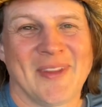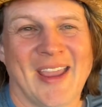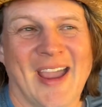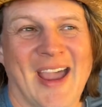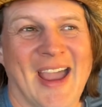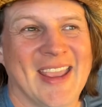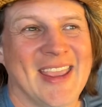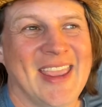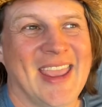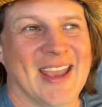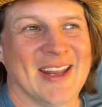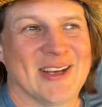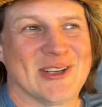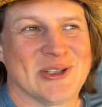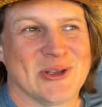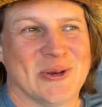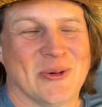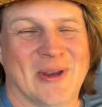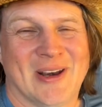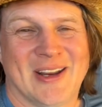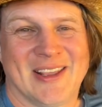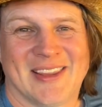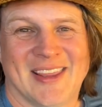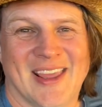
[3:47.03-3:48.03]
I can't
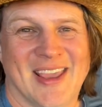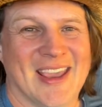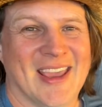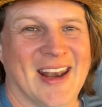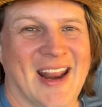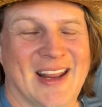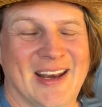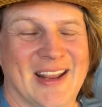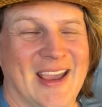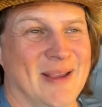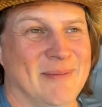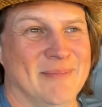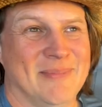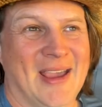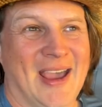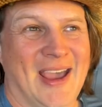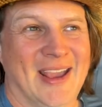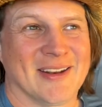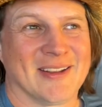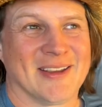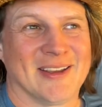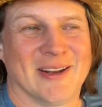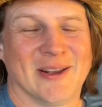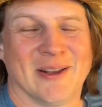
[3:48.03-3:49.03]
do anything and I'm
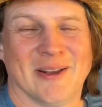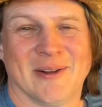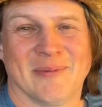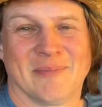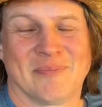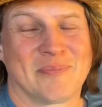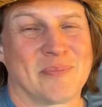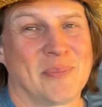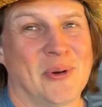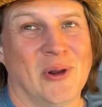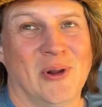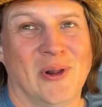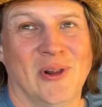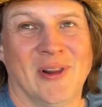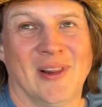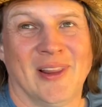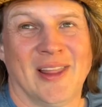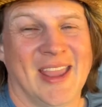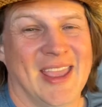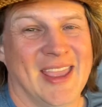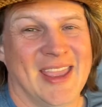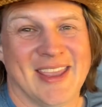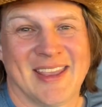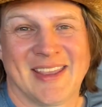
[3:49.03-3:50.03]
not gonna pull
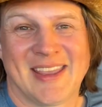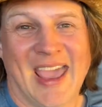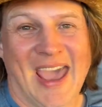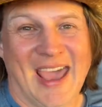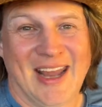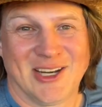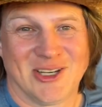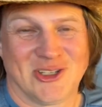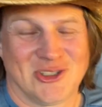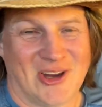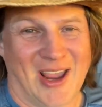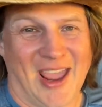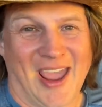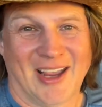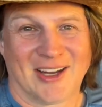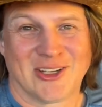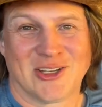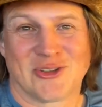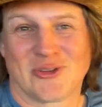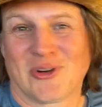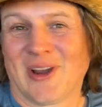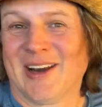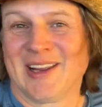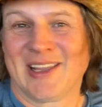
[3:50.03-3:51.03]
a Caddyshack to
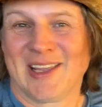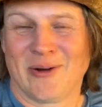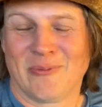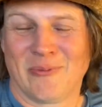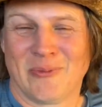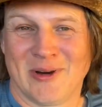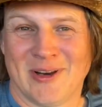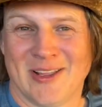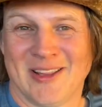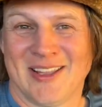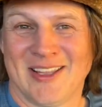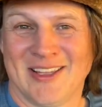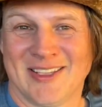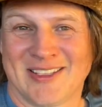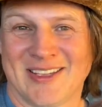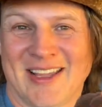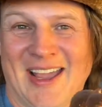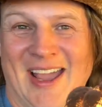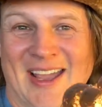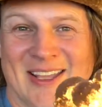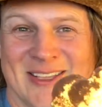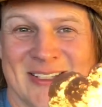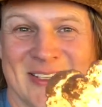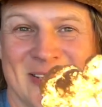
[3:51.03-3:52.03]
try to get rid of these
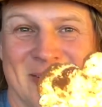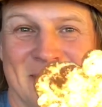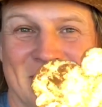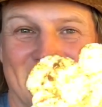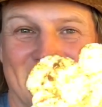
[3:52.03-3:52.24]
guys.